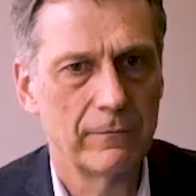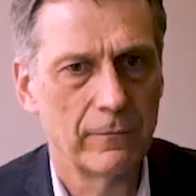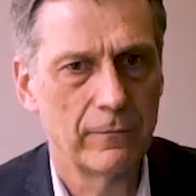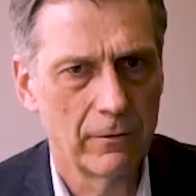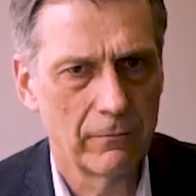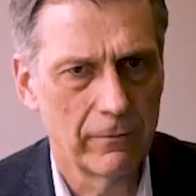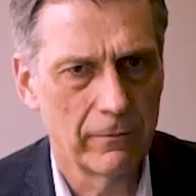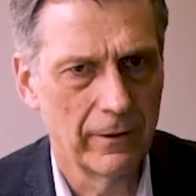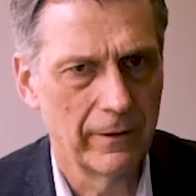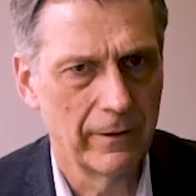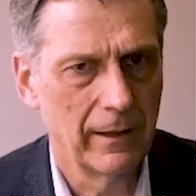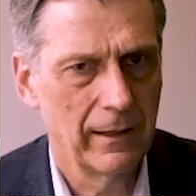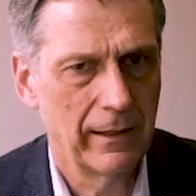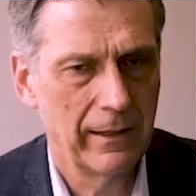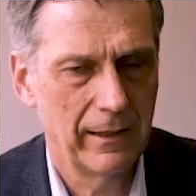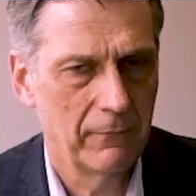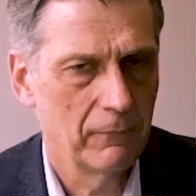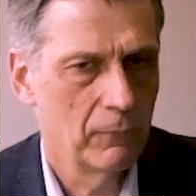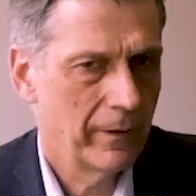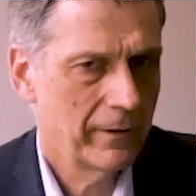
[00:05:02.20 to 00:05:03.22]
forward,
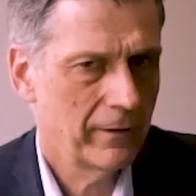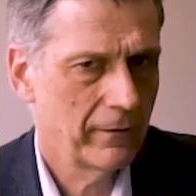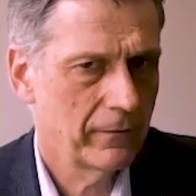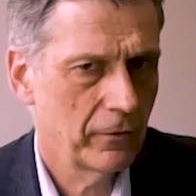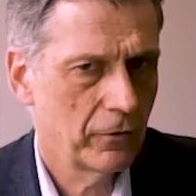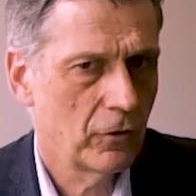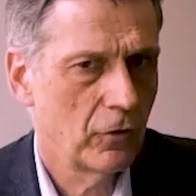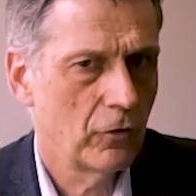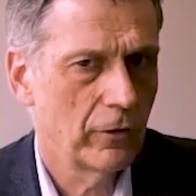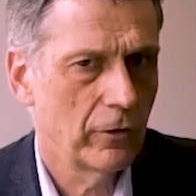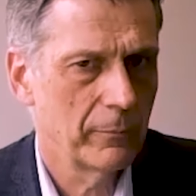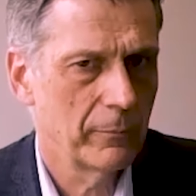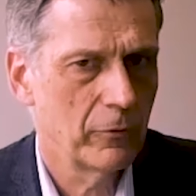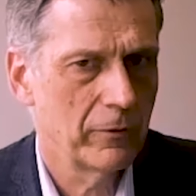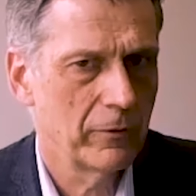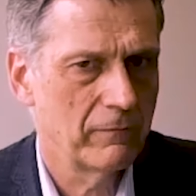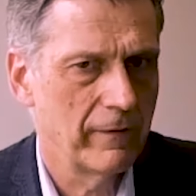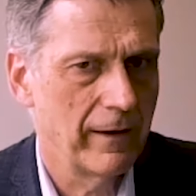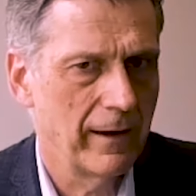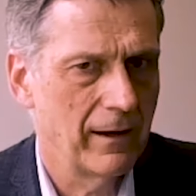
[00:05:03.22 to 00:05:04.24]
and what are their
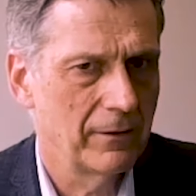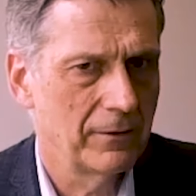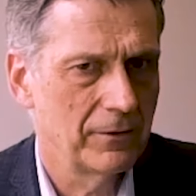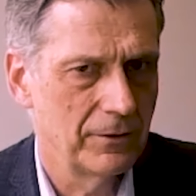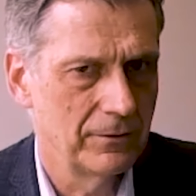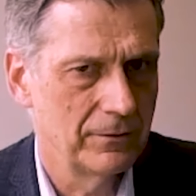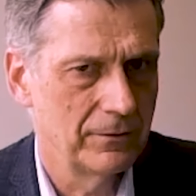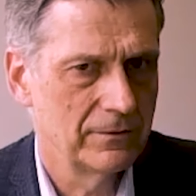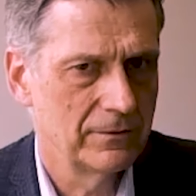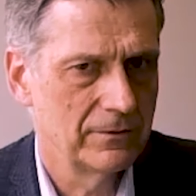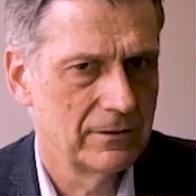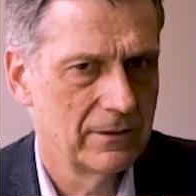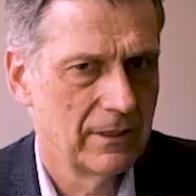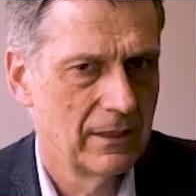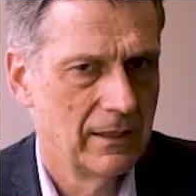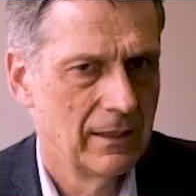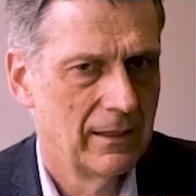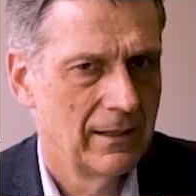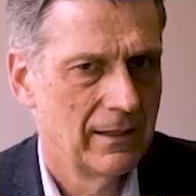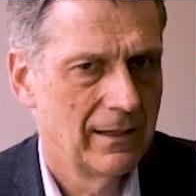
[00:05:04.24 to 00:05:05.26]
corporate values,
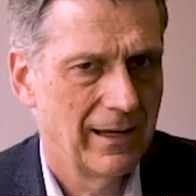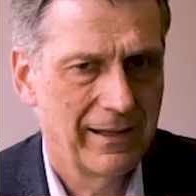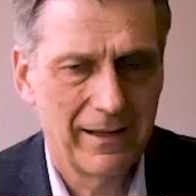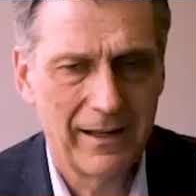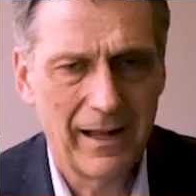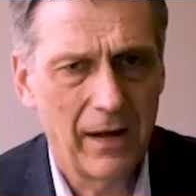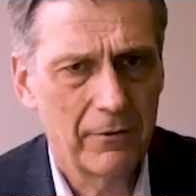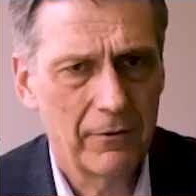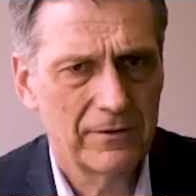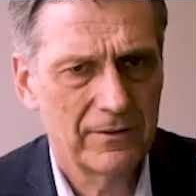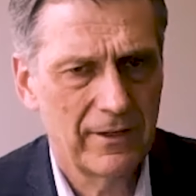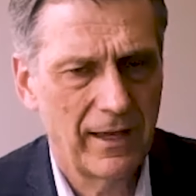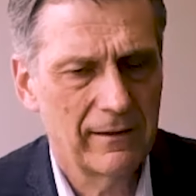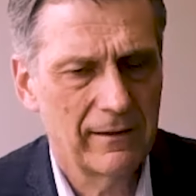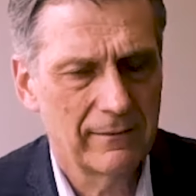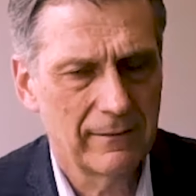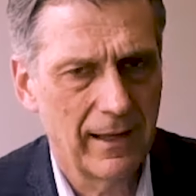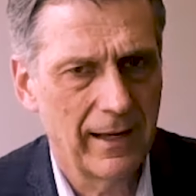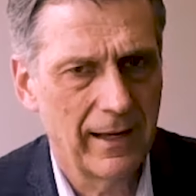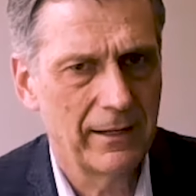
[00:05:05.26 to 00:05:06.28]
and how does that
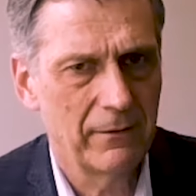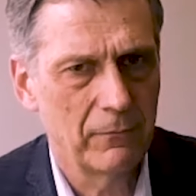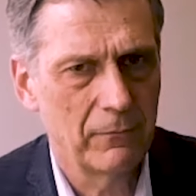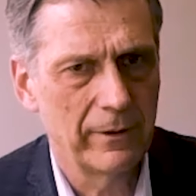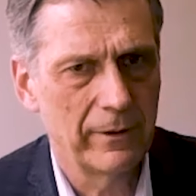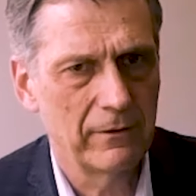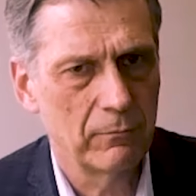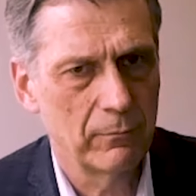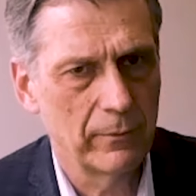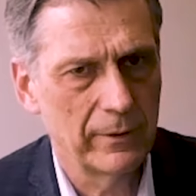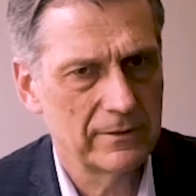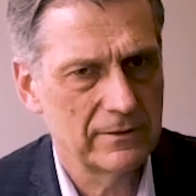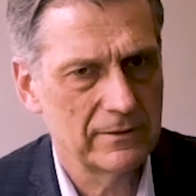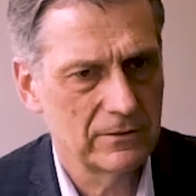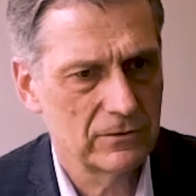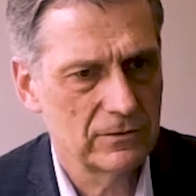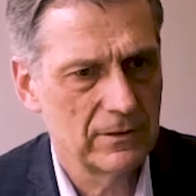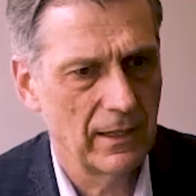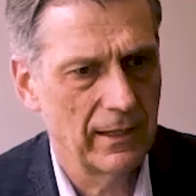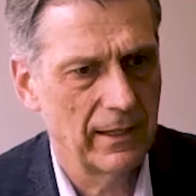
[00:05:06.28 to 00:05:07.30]
align with
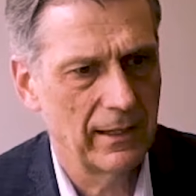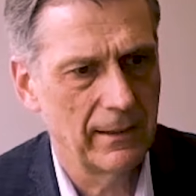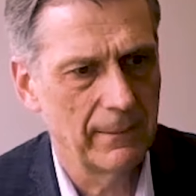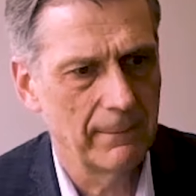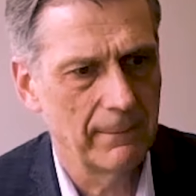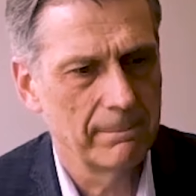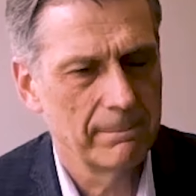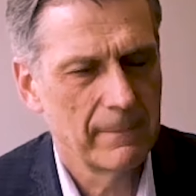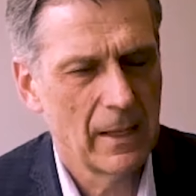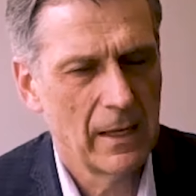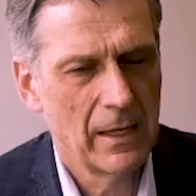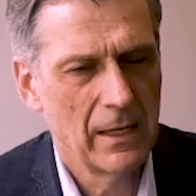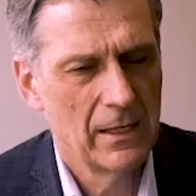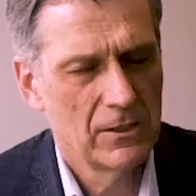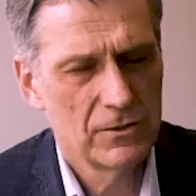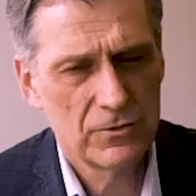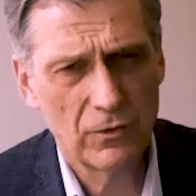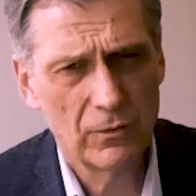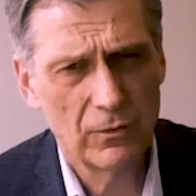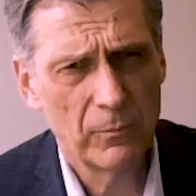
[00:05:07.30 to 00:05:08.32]
what's um,
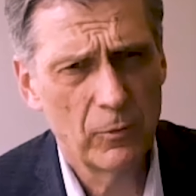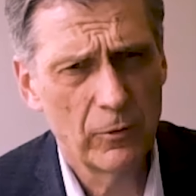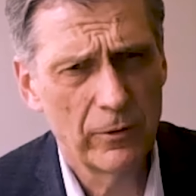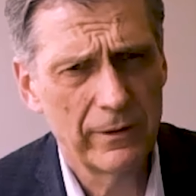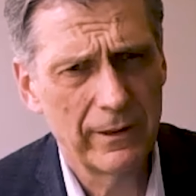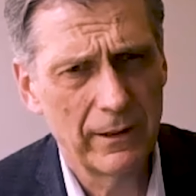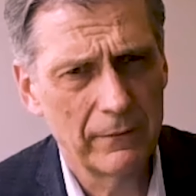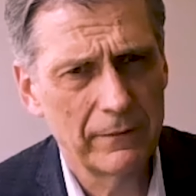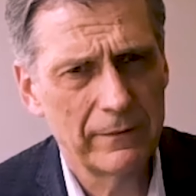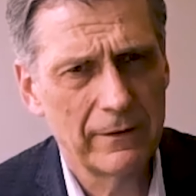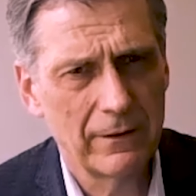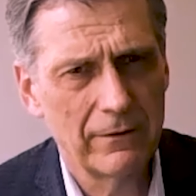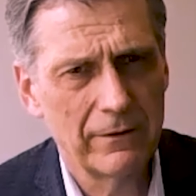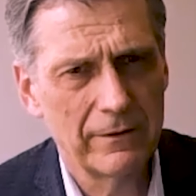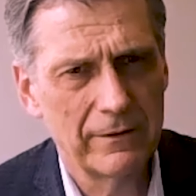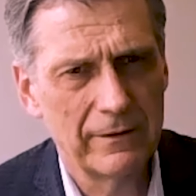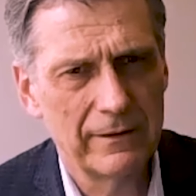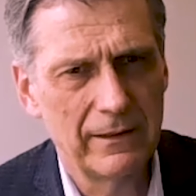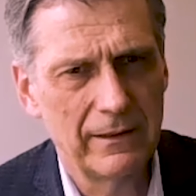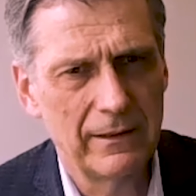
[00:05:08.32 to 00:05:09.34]
so important out there
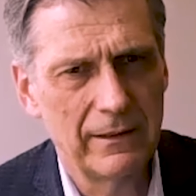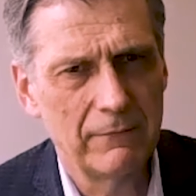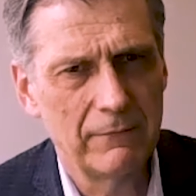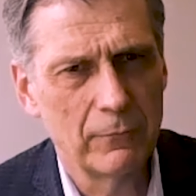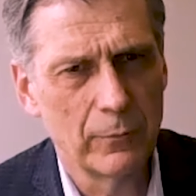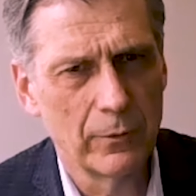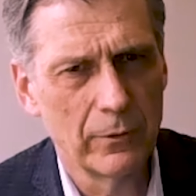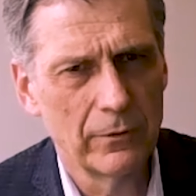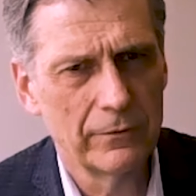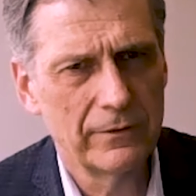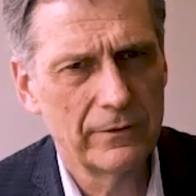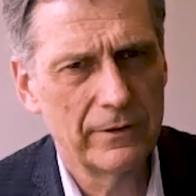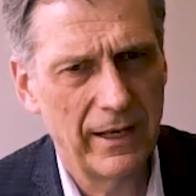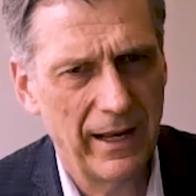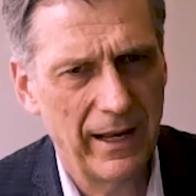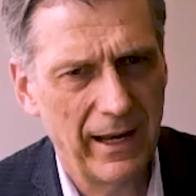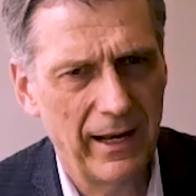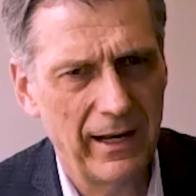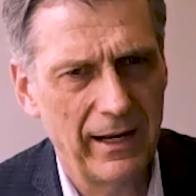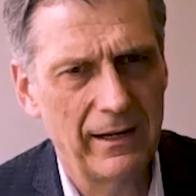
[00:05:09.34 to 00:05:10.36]
in the world
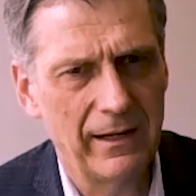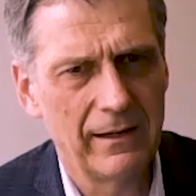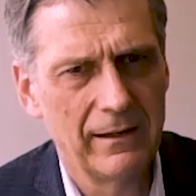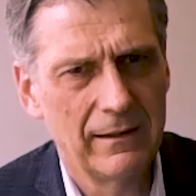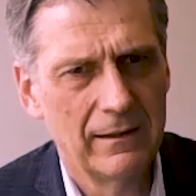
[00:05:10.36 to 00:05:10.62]
today